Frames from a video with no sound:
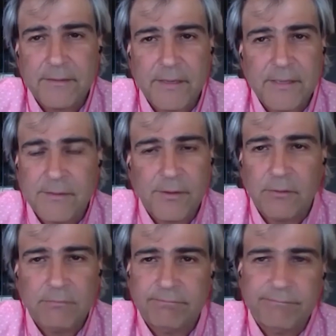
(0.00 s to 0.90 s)
Because,
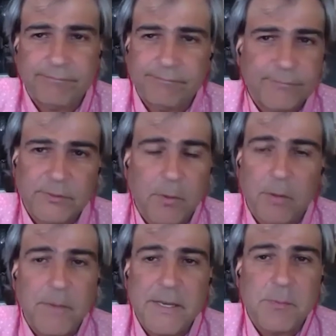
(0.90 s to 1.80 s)

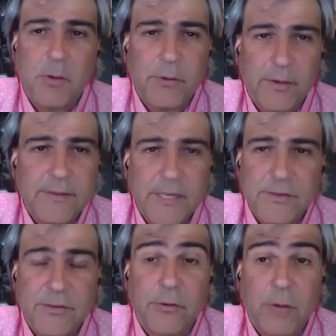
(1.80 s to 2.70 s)
many small
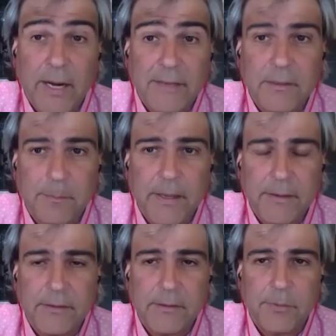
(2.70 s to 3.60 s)
organizations are highly
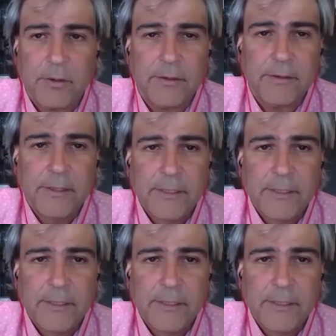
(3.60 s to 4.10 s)
dependent upon